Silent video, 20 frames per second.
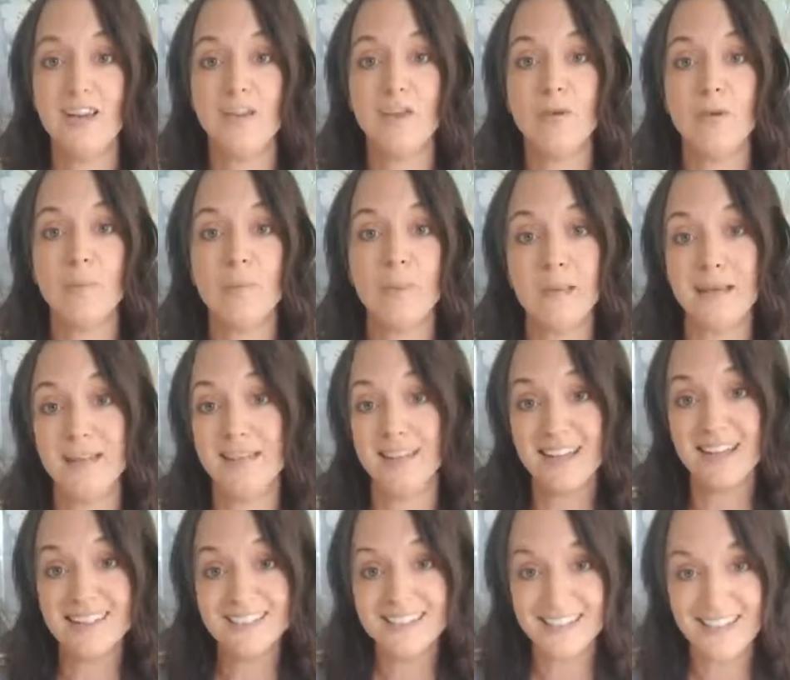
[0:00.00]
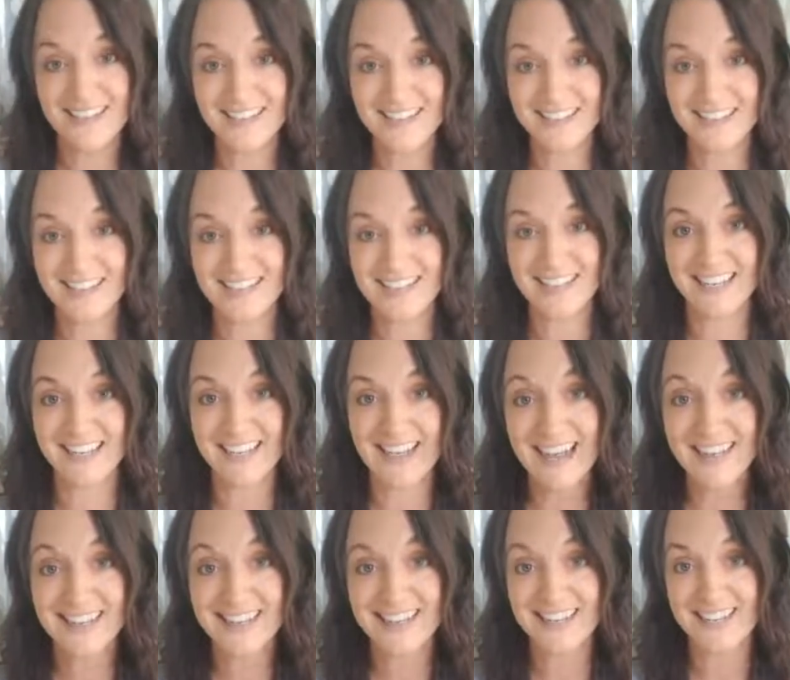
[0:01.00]
You'll be less likely to
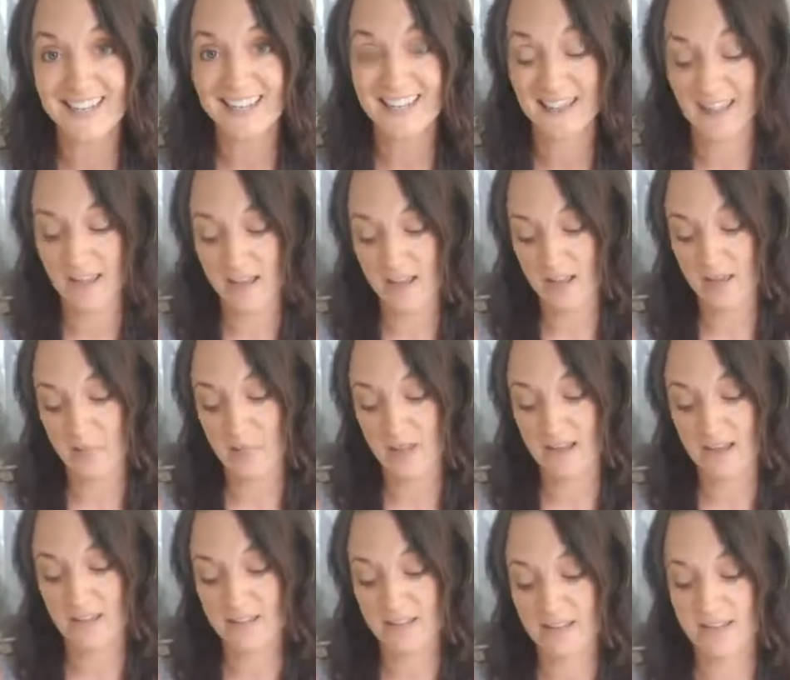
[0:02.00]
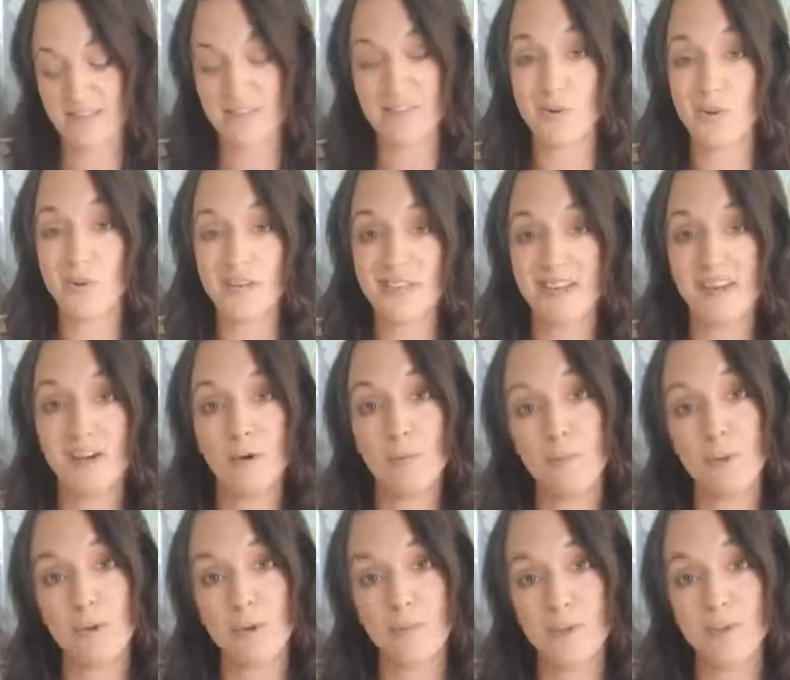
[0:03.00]
get sick because it's going to help
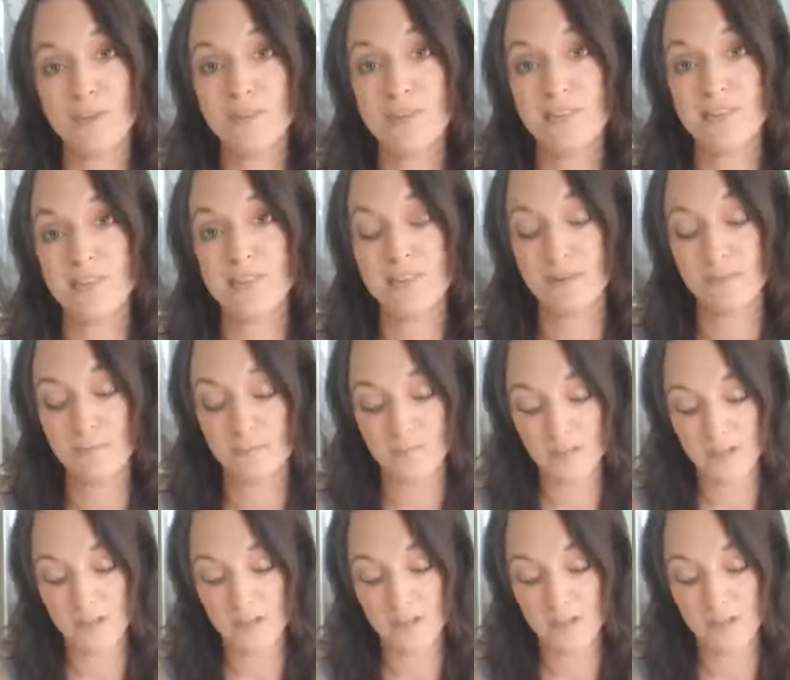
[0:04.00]
your immune system.